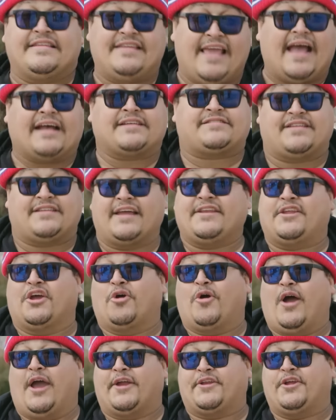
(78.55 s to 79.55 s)
Yes, I
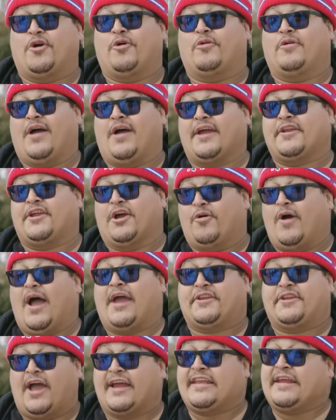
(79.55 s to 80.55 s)
do, I do, I do, I
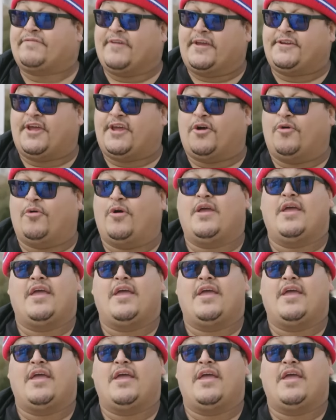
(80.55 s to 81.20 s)
do, I definitely do.